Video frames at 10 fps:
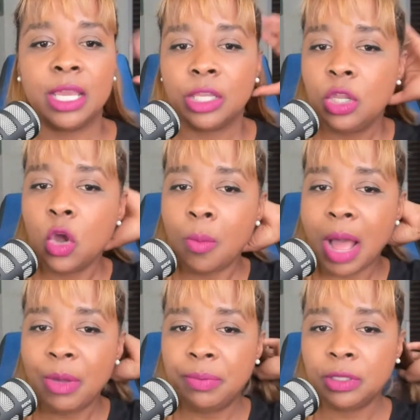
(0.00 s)
You know,
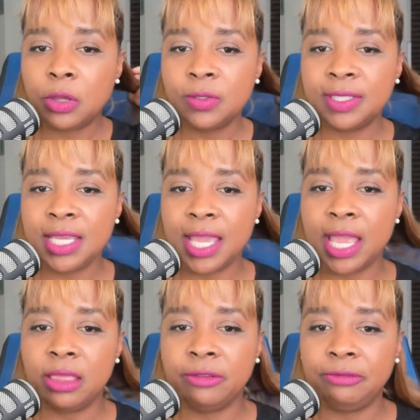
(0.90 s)
Mama Pelosi
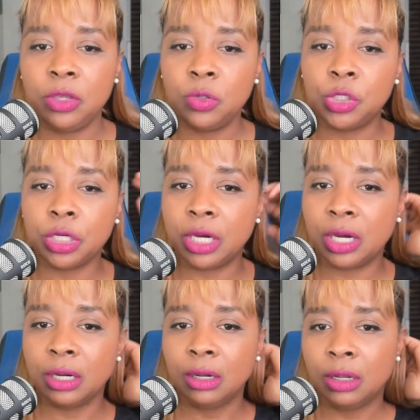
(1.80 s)
and the future